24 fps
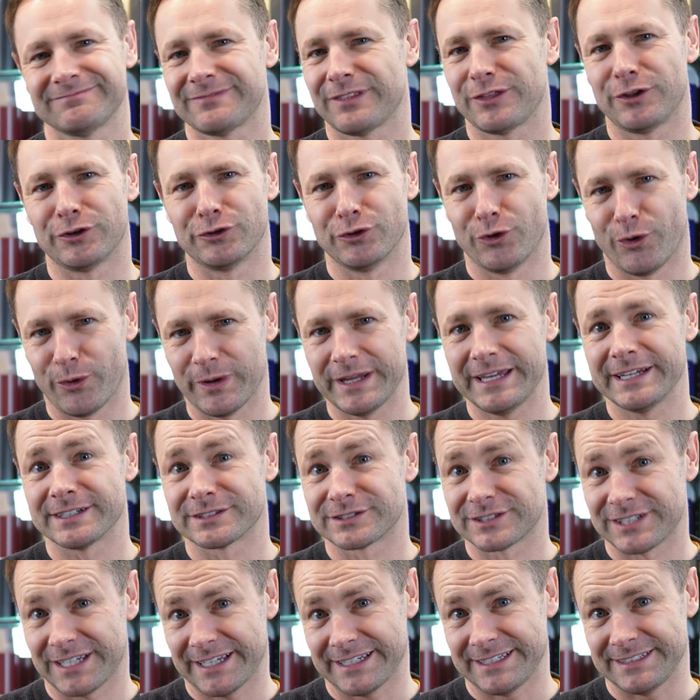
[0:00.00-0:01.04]
they're not
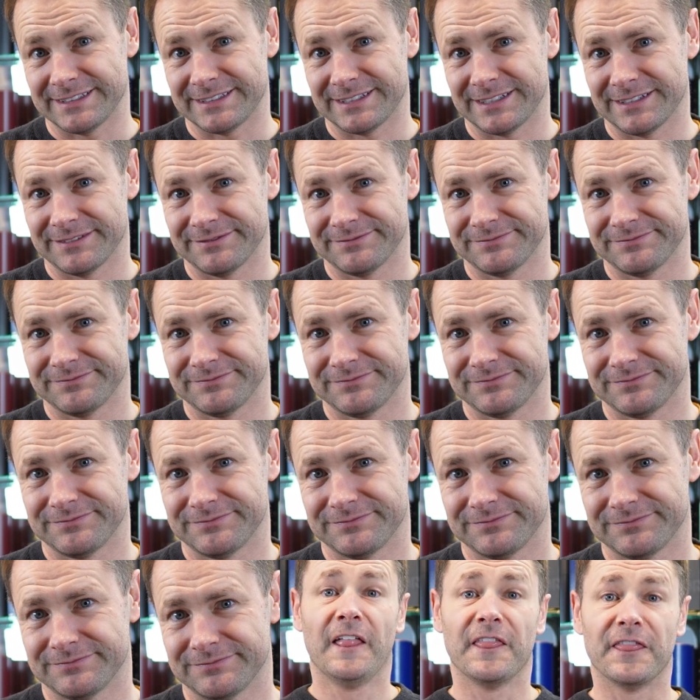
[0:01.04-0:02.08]
airtight.
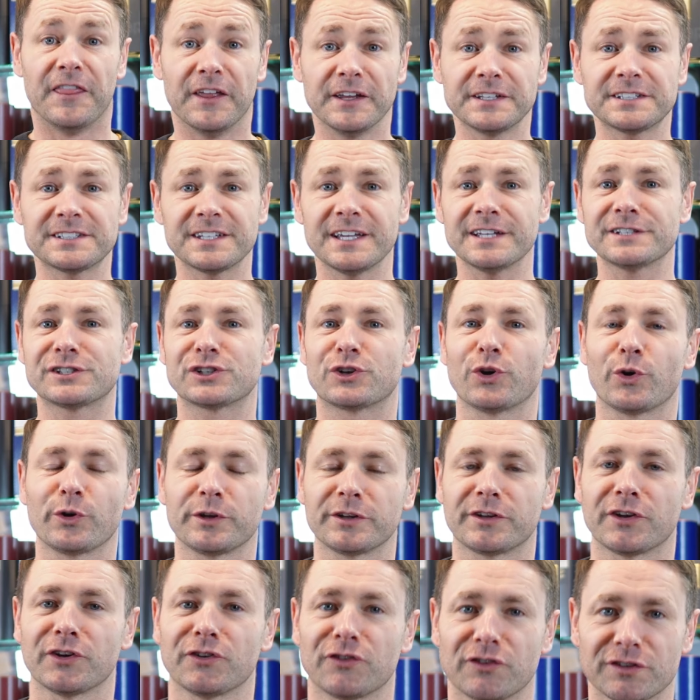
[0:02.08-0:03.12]
This is going
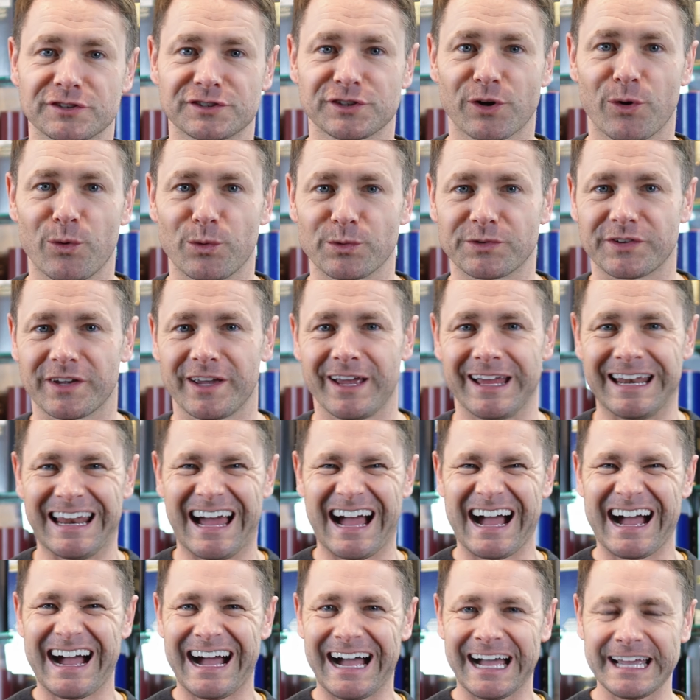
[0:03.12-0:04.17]
to result in a
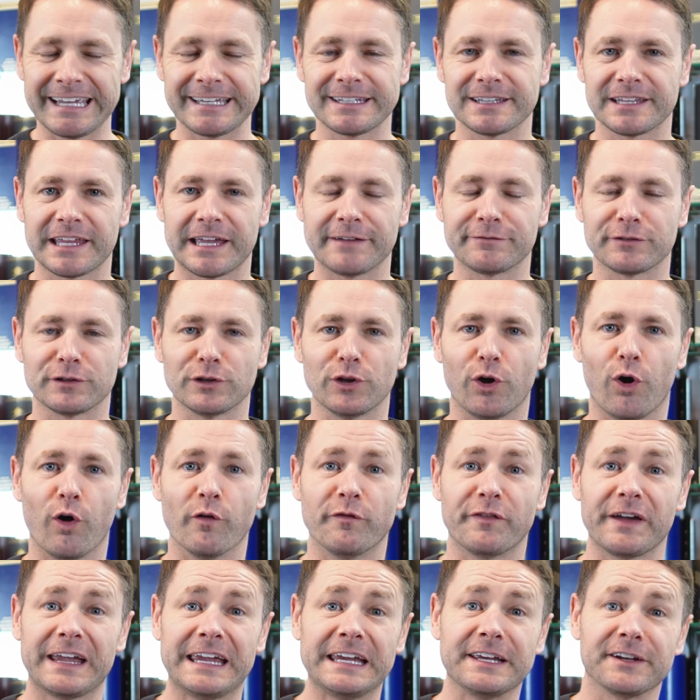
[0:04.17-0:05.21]
high level
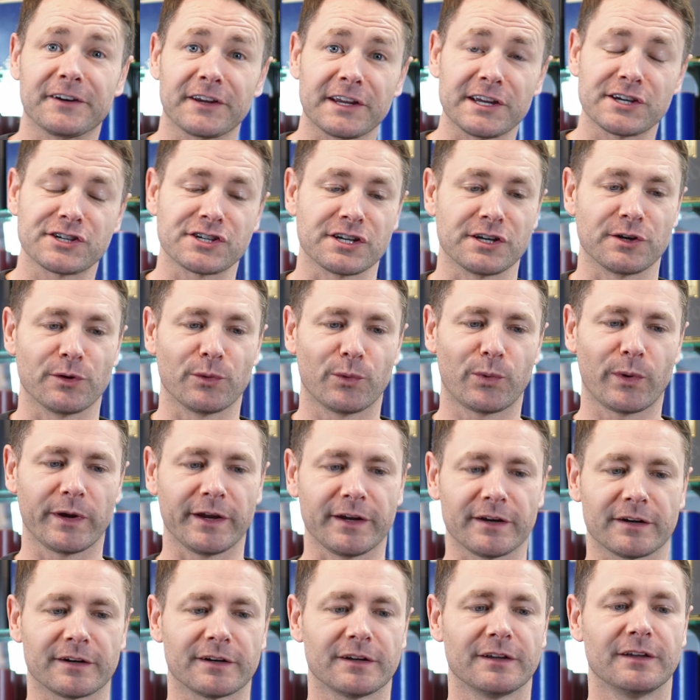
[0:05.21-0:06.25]
of aeration
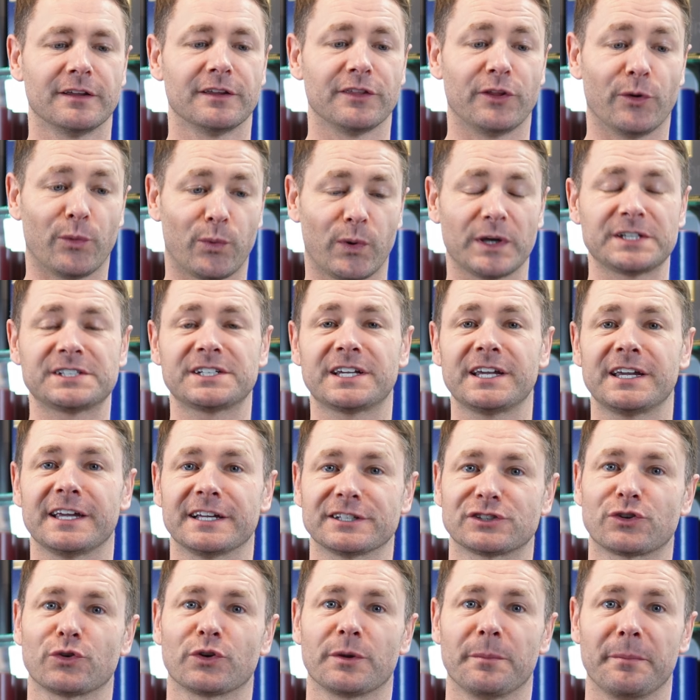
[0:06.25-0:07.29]
where the whisky
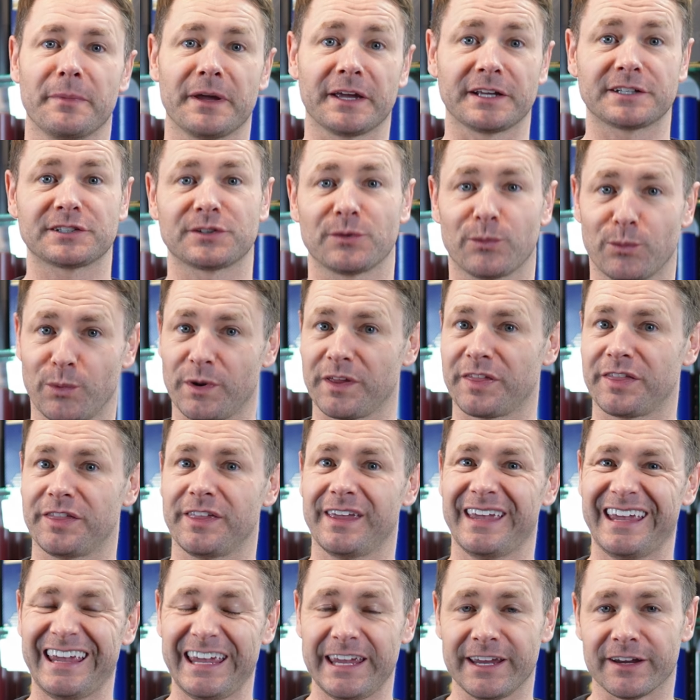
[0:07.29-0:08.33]
is going to mix with
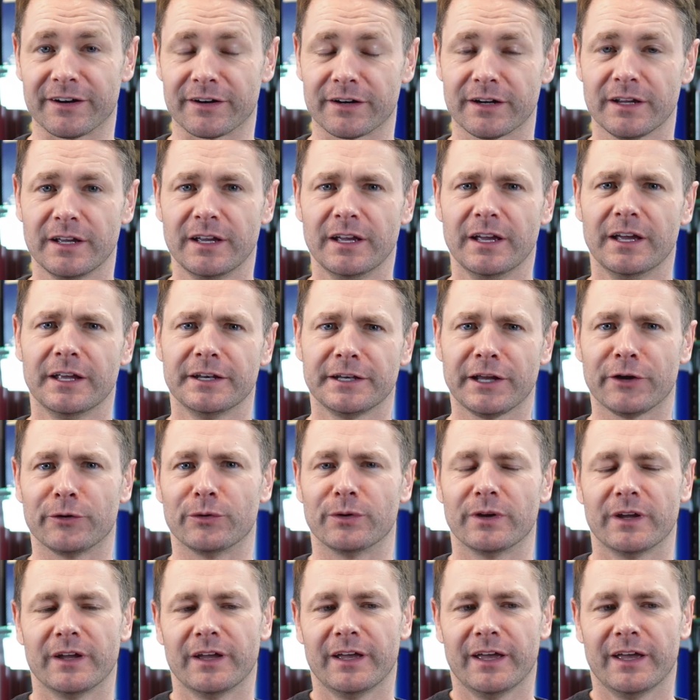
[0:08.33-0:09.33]
the air. Now,